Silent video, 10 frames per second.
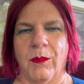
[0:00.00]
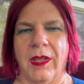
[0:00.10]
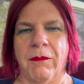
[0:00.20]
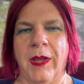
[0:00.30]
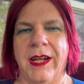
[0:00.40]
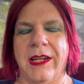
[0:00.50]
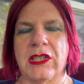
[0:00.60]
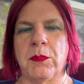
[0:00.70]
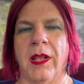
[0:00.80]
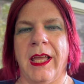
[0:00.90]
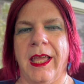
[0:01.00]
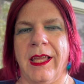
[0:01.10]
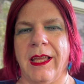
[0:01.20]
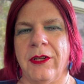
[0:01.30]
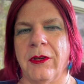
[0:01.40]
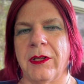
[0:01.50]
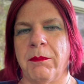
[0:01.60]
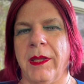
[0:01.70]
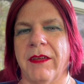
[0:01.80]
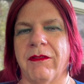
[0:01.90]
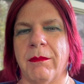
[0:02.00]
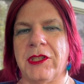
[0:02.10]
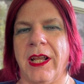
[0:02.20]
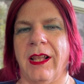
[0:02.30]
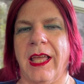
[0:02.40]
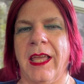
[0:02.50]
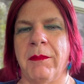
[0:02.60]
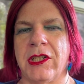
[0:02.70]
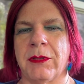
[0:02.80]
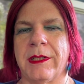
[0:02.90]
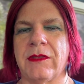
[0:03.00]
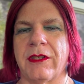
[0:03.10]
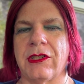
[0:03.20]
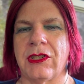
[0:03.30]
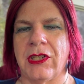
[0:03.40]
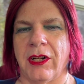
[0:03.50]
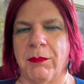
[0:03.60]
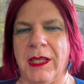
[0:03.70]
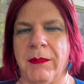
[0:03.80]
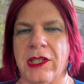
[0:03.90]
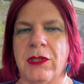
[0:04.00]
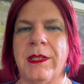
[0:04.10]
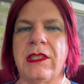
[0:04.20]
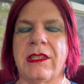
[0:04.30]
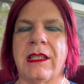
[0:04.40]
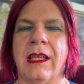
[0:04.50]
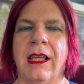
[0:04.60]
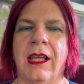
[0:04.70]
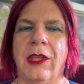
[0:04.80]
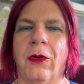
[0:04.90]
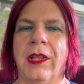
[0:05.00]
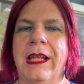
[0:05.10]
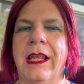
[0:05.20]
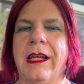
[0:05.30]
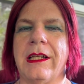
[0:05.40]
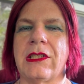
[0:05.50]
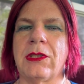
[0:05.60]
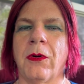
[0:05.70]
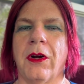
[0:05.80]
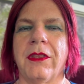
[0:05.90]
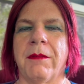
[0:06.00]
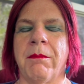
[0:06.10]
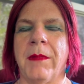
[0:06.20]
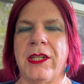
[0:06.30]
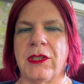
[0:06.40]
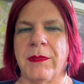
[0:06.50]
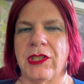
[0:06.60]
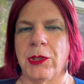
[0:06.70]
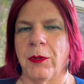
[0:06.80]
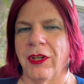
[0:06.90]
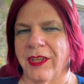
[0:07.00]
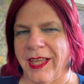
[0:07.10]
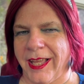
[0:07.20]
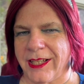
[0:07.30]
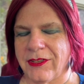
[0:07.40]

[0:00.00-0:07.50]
If we had a display and you could pick from channel A measurements versus channel B measurements, you only needed to store the measurements you were looking at.